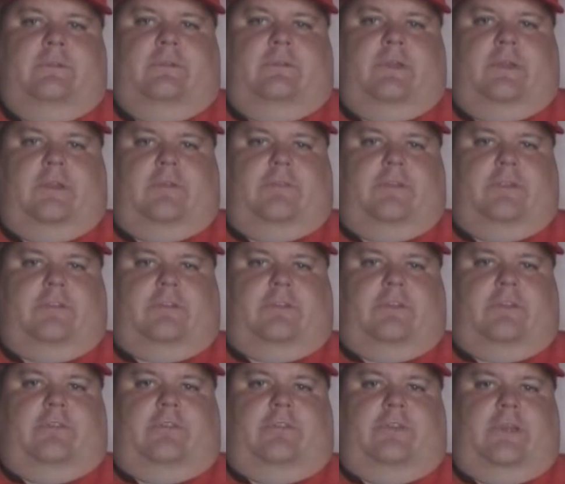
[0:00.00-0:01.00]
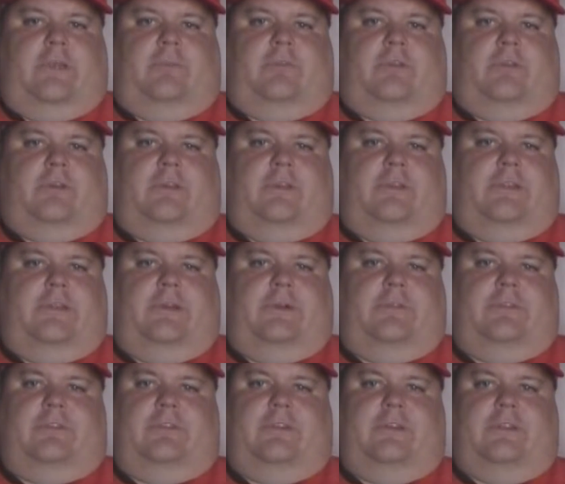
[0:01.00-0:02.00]
that eventually the Flames are going to
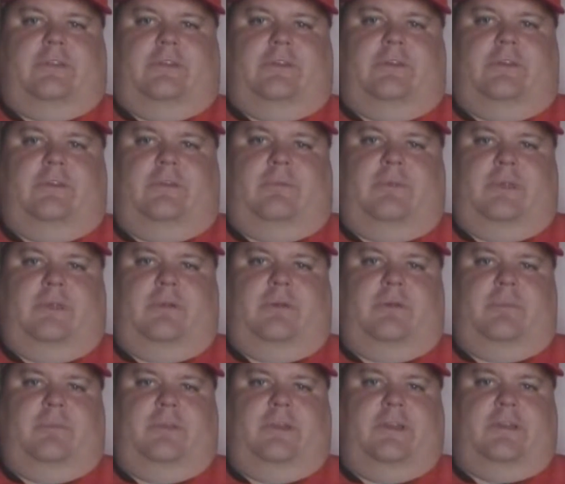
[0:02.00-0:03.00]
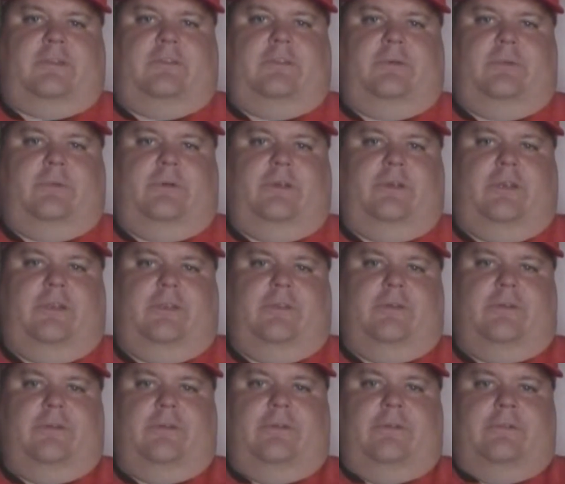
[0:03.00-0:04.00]
announce that they're going to be going back to wearing
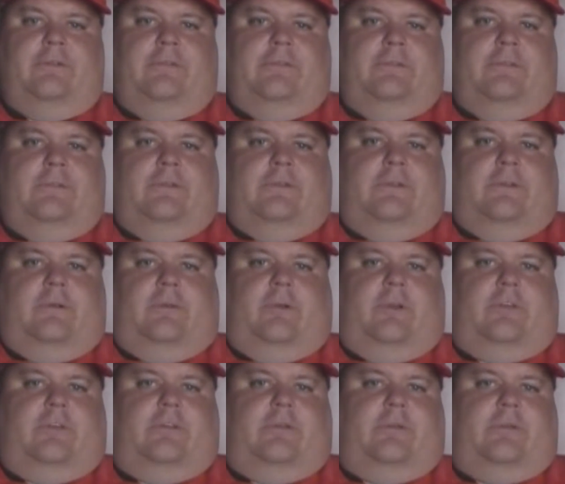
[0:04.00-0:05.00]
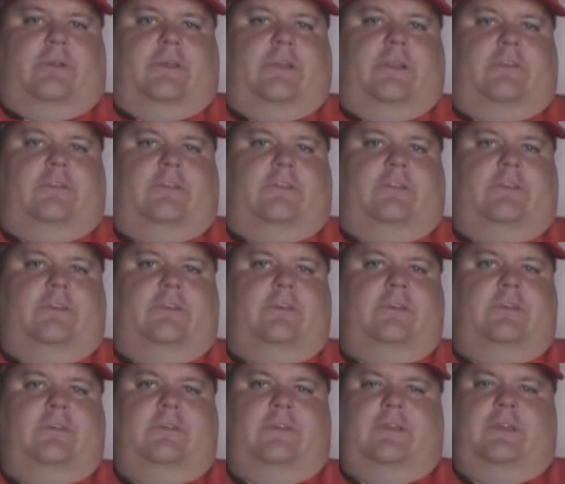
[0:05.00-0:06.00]
their original reds
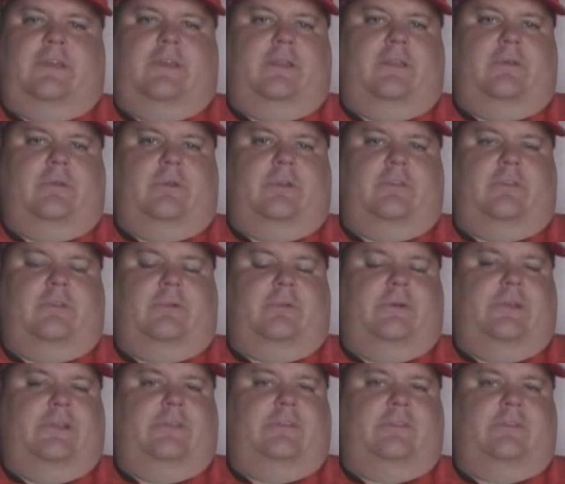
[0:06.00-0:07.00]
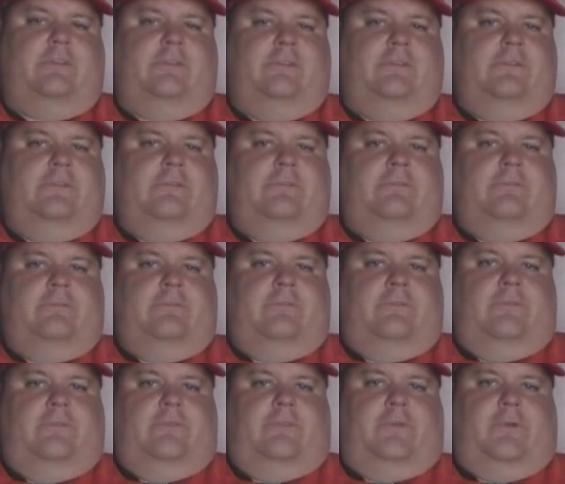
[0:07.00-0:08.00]
and original whites
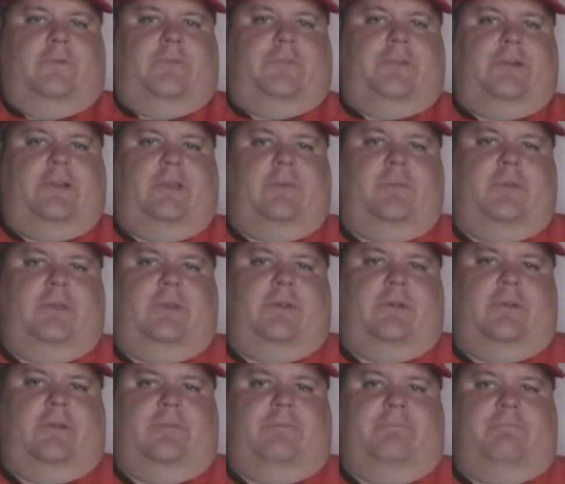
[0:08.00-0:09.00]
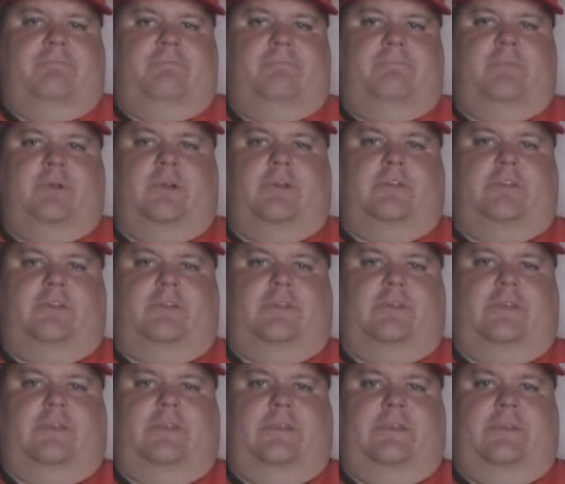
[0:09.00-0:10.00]
full time here. And
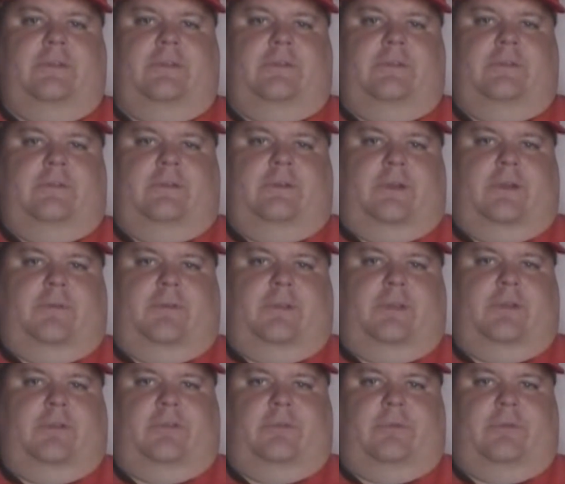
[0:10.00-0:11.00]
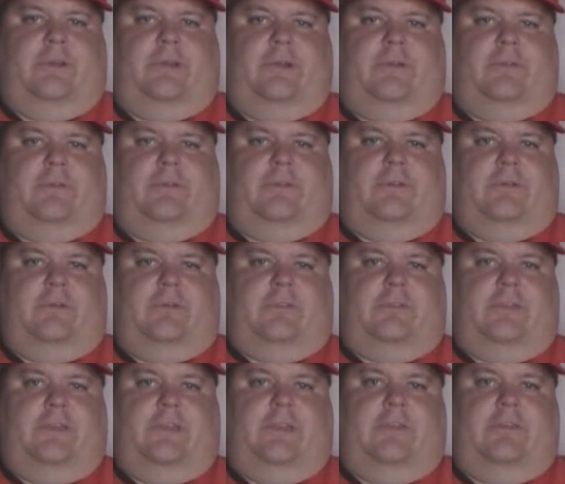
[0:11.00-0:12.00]
personally, I mean, I was around during those
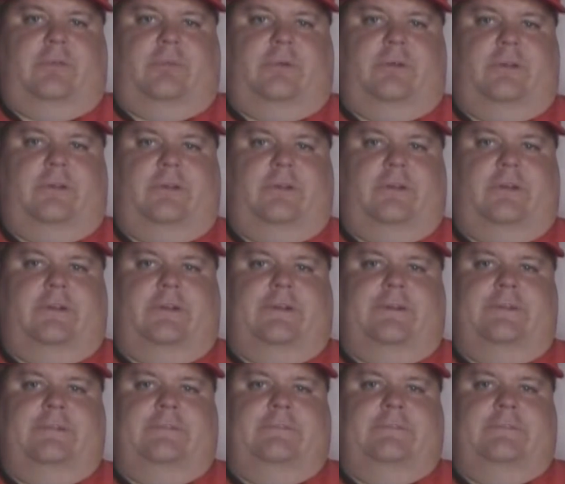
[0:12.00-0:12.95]
days where uh,